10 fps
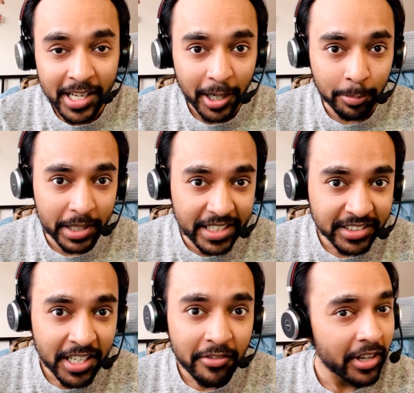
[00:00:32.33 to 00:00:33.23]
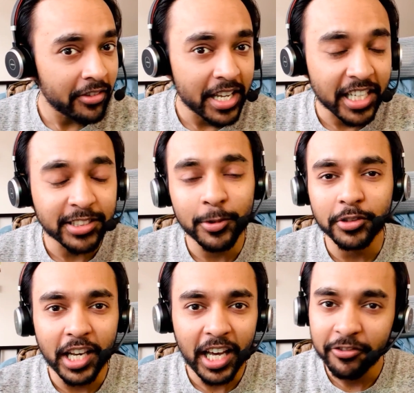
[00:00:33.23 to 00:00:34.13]
a place where we explore
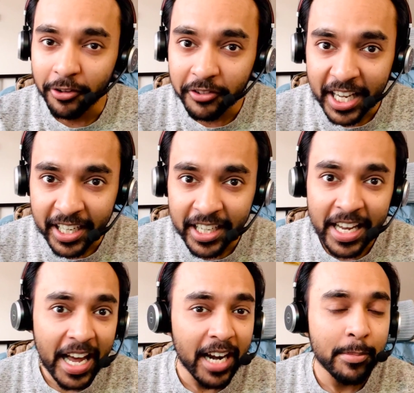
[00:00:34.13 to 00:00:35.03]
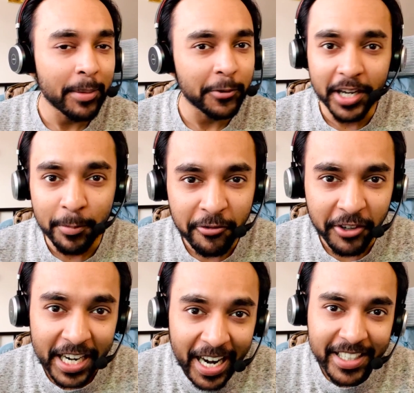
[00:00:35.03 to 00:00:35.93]
the life of tech and make programming
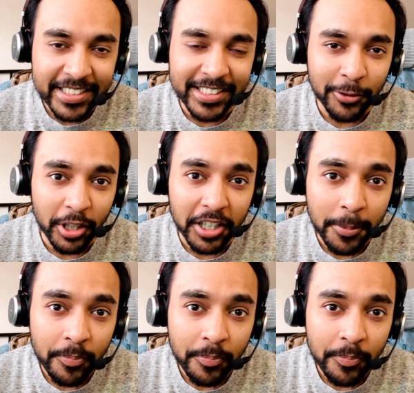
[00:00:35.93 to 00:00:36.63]
fun and easy to learn.